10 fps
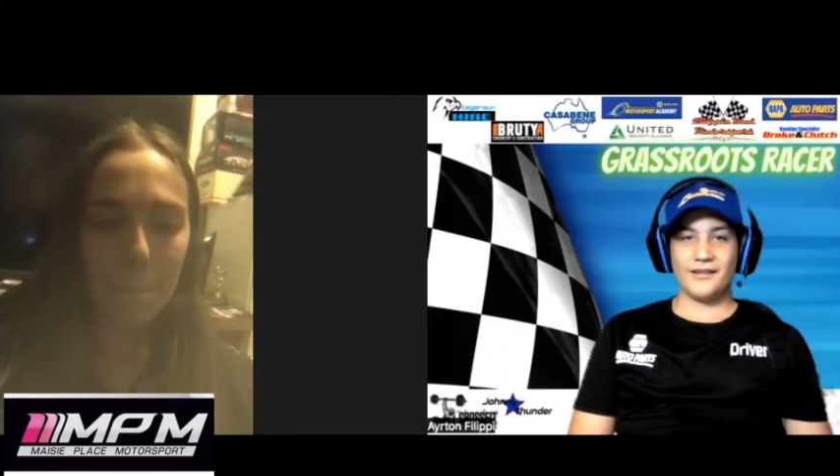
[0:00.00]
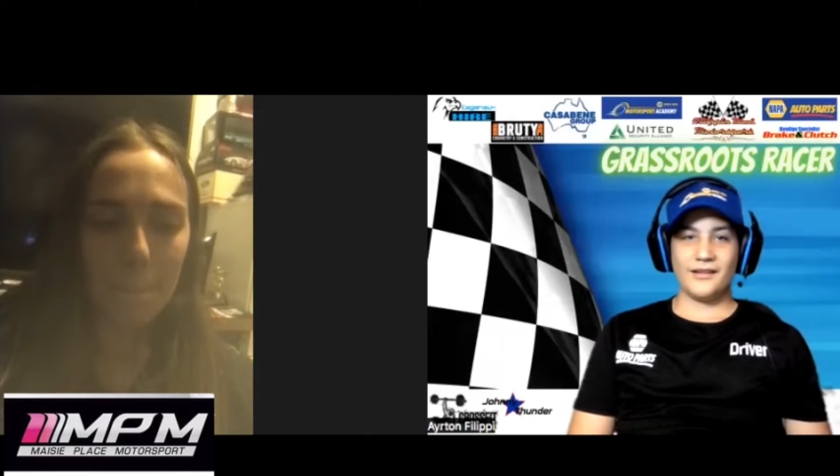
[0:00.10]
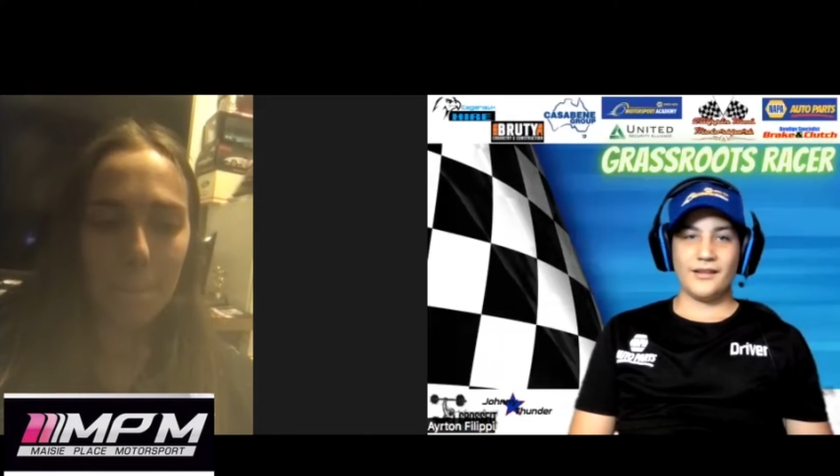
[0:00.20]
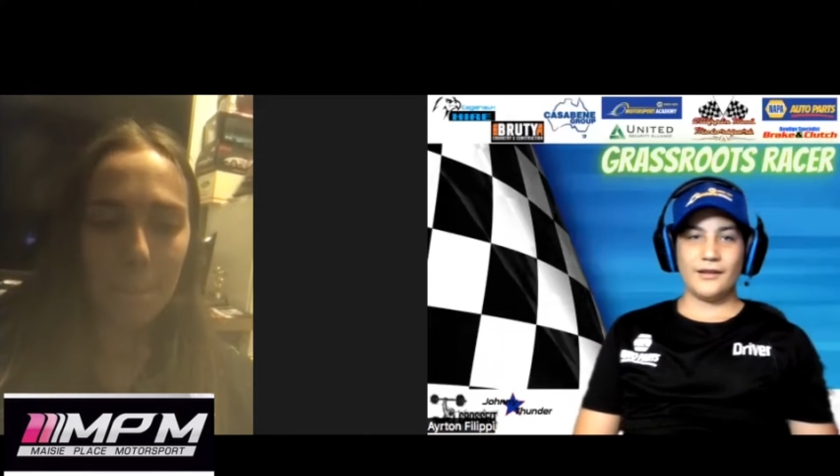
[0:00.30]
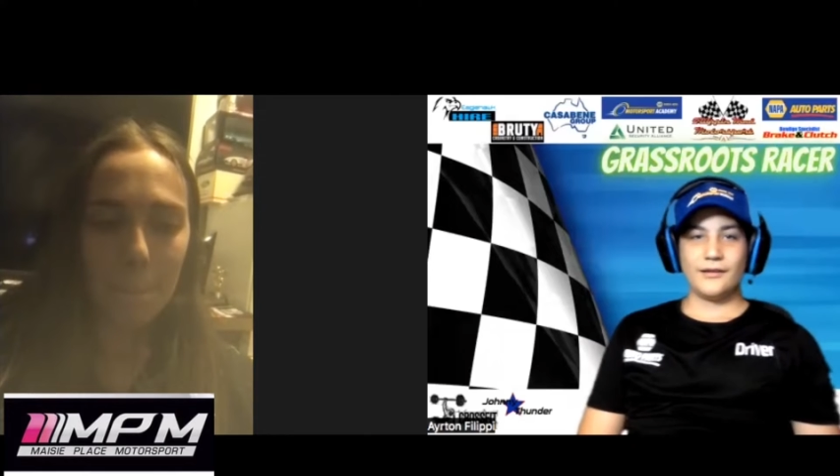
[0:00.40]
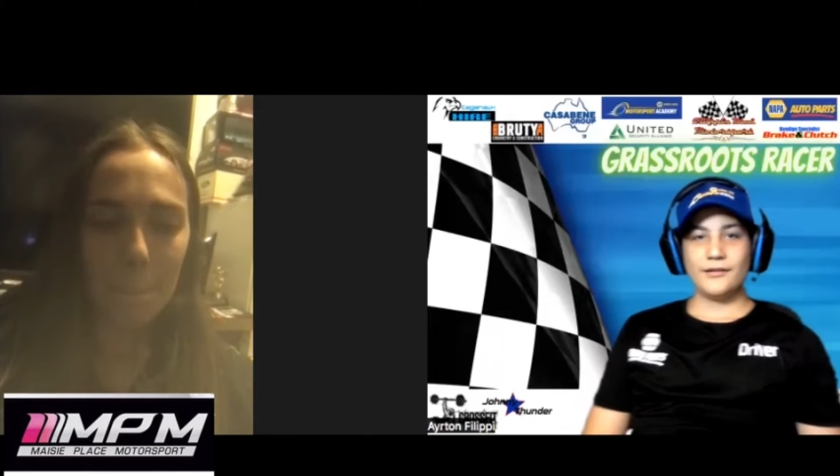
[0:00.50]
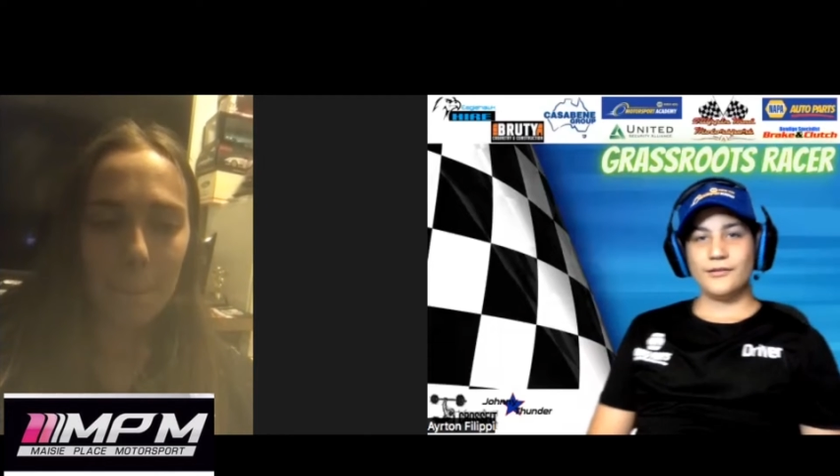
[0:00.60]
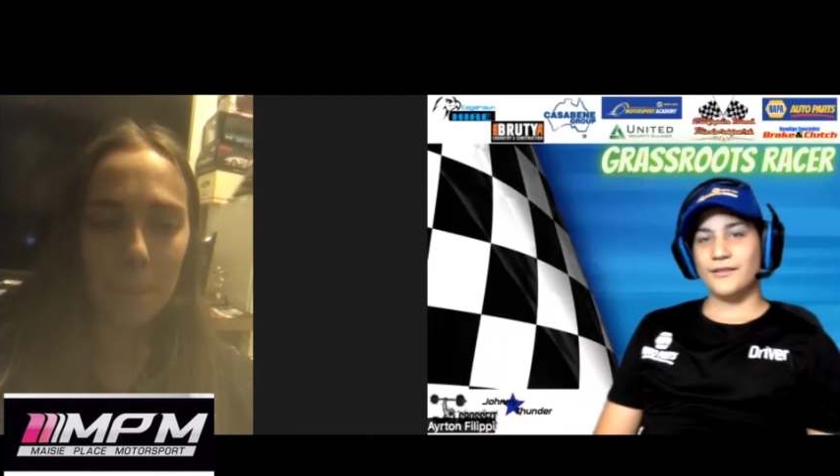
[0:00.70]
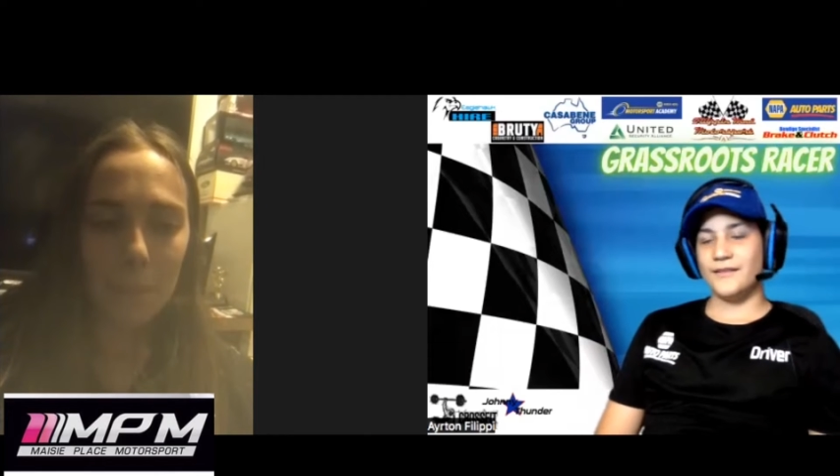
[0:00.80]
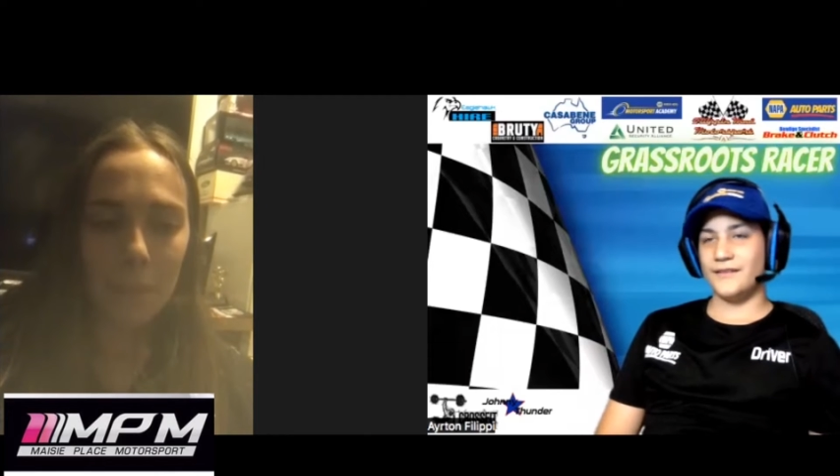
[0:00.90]
Yeah,
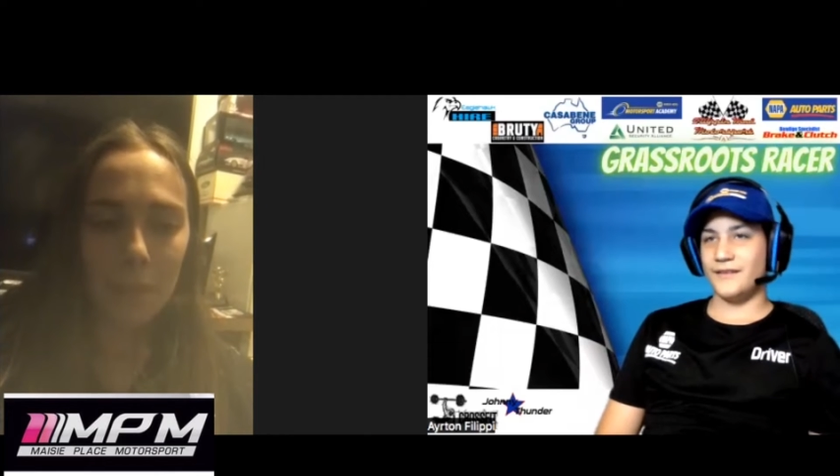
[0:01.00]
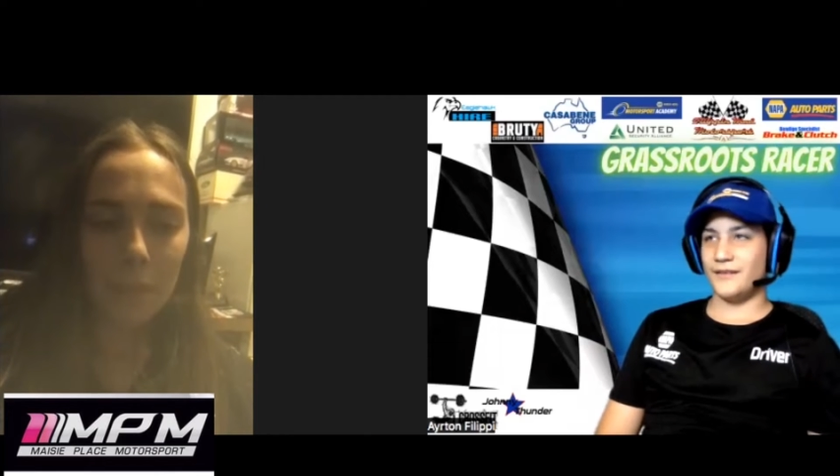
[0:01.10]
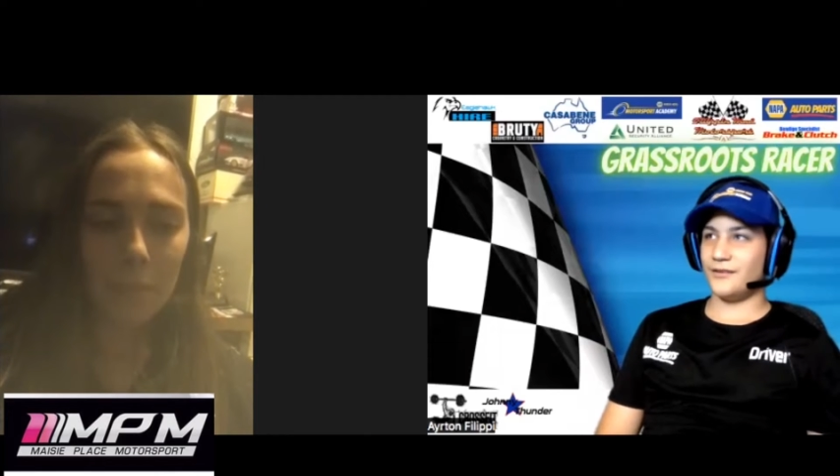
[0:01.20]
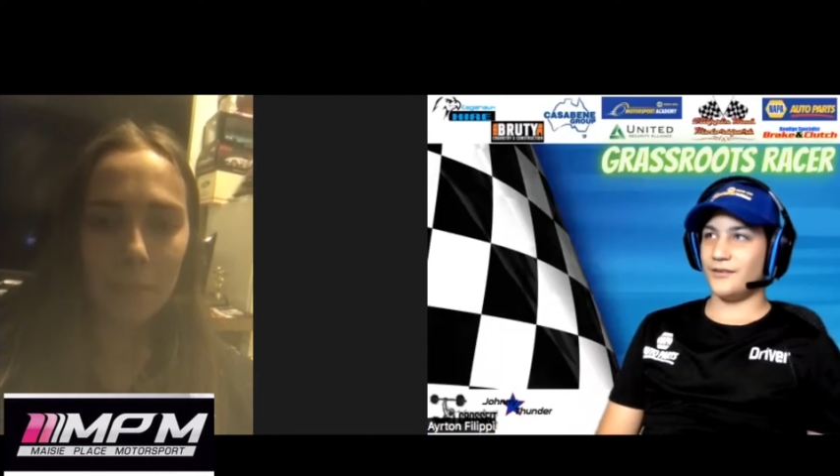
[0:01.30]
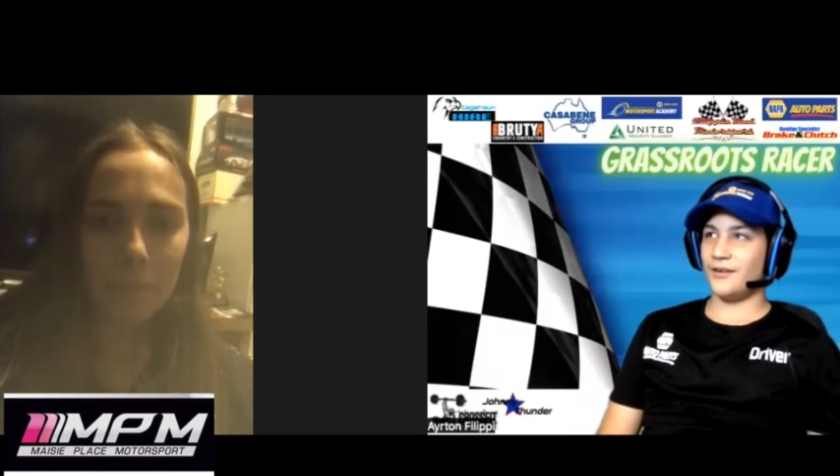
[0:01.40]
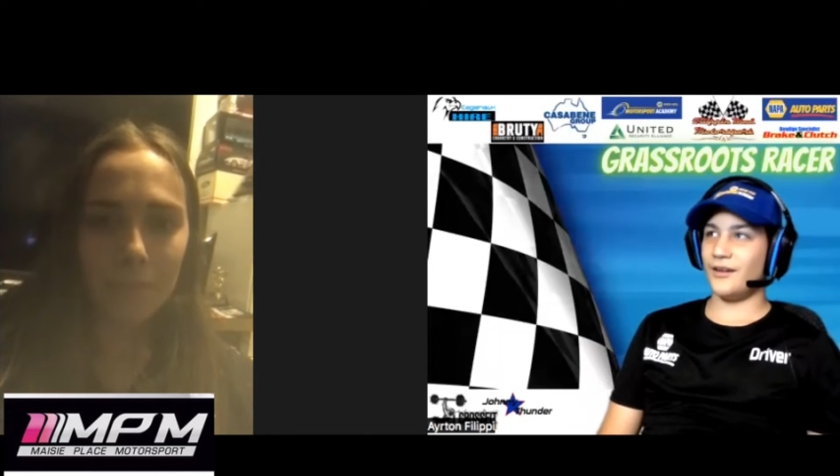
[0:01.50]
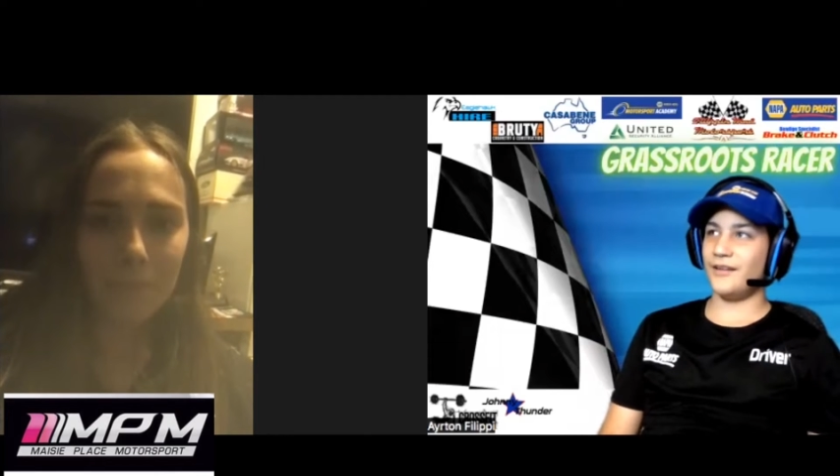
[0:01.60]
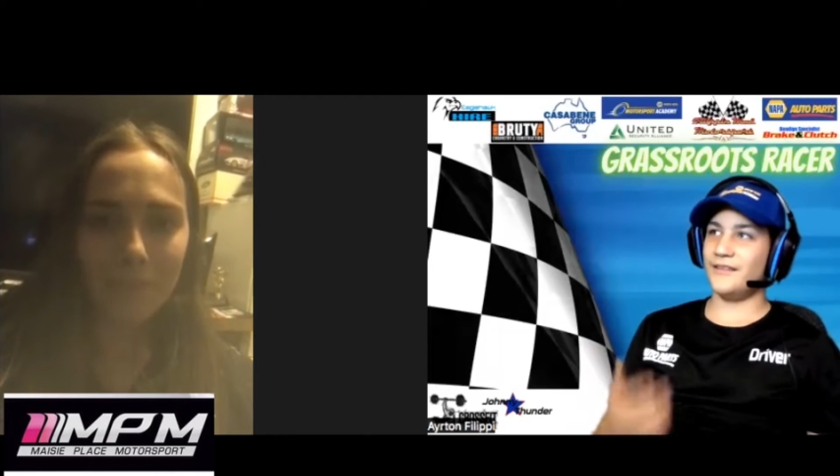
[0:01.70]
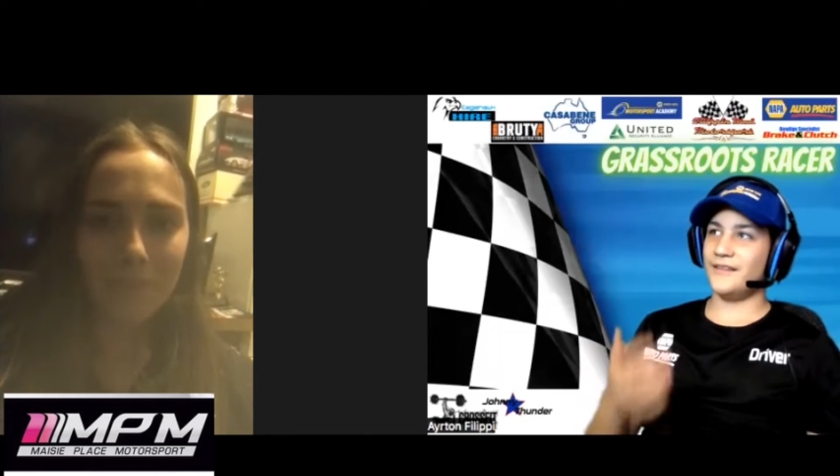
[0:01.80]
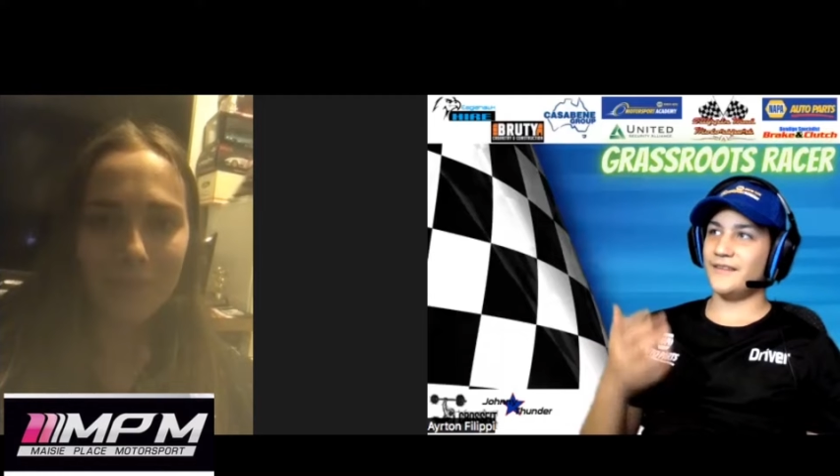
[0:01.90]
so
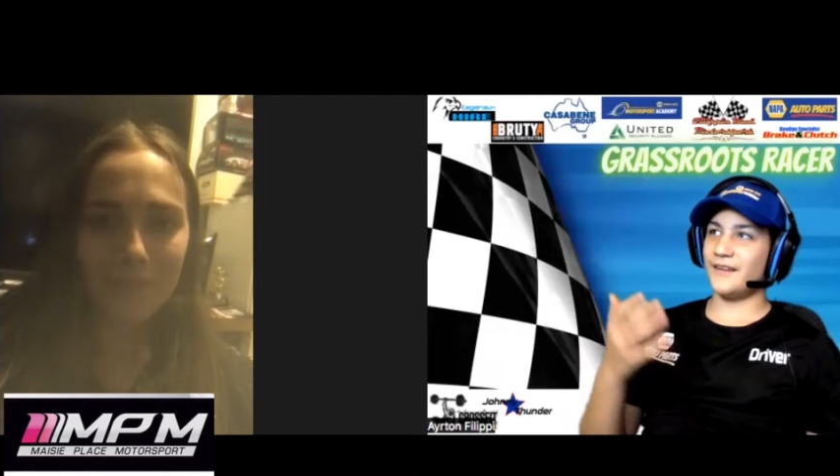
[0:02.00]
it's